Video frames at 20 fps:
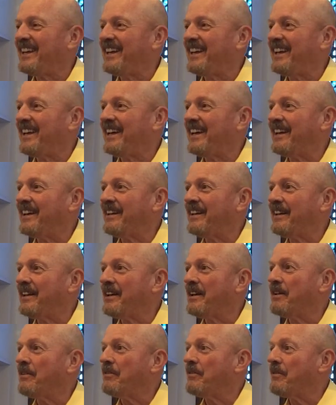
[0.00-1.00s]
and
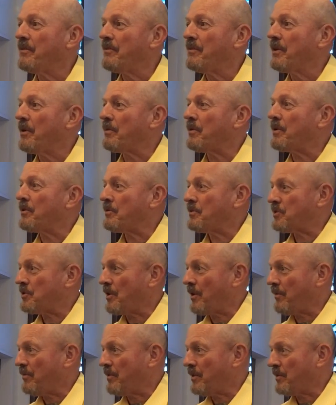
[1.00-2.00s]
there
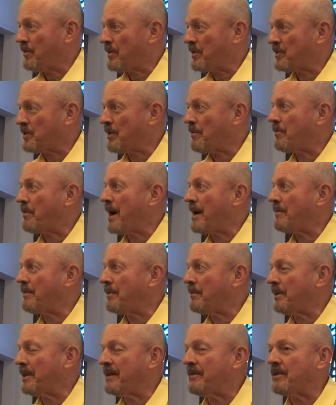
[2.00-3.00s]
were some
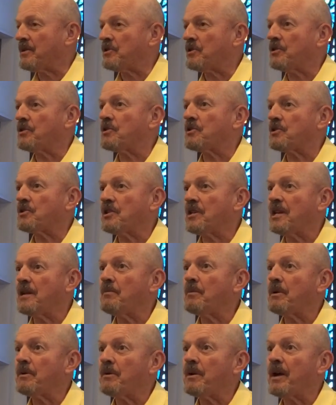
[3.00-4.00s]
Bible-believing churches, and he
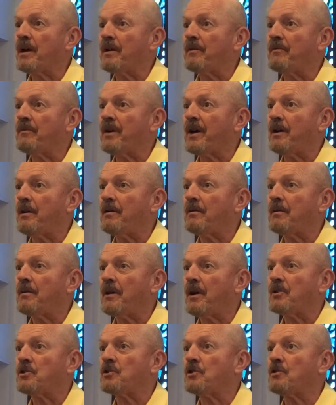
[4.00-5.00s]
went around and found
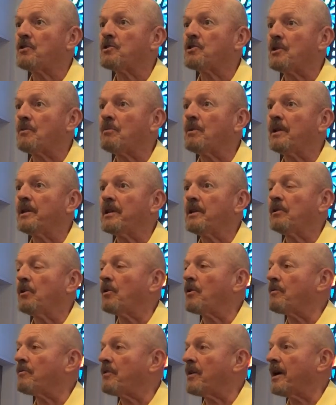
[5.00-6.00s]
a church that really
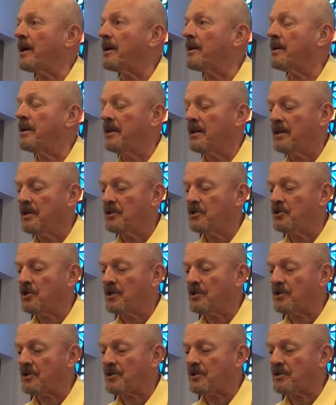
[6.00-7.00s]
glorified
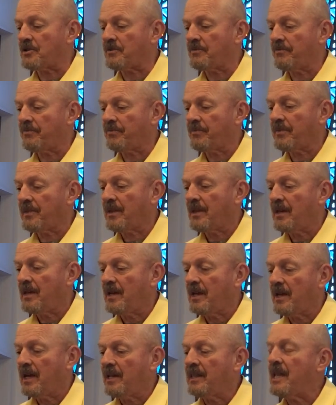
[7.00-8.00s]
Jesus.
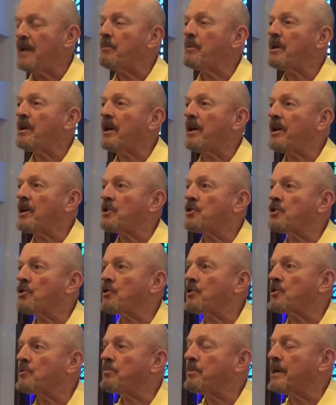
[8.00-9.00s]
And they went on a
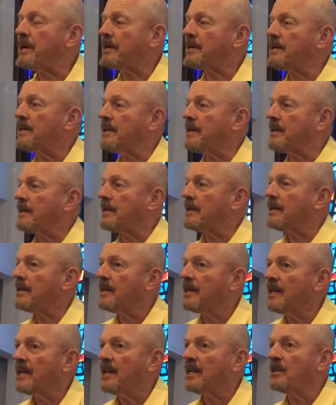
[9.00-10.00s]
church picnic
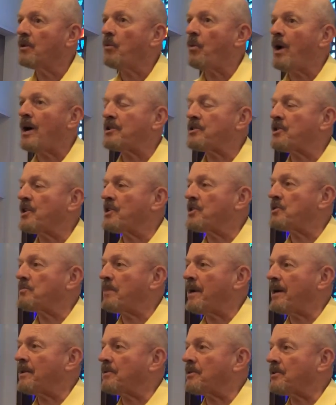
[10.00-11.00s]
in the Wasatch
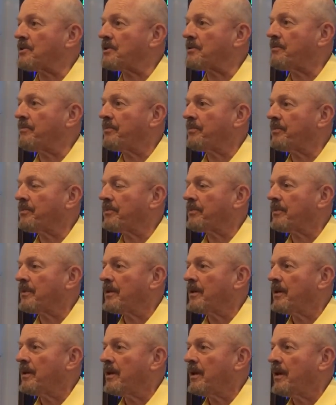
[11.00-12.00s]
Mountains.
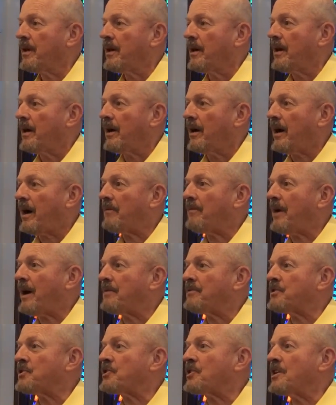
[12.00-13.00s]

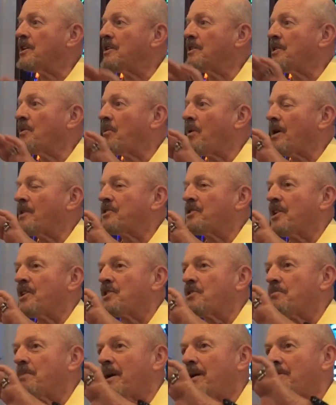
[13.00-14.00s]
I've skied the
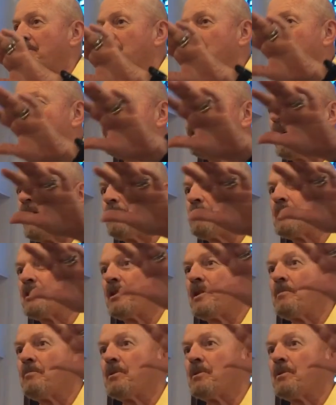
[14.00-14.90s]
Wasatch Mountains, and they're absolutely